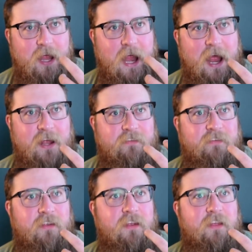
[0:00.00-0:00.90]

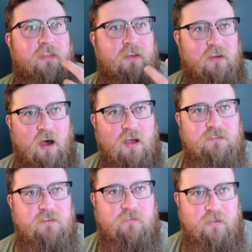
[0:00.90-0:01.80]
at the
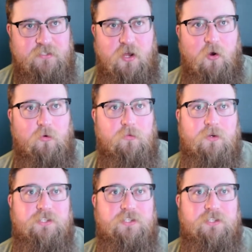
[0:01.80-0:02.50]
cost of the tone,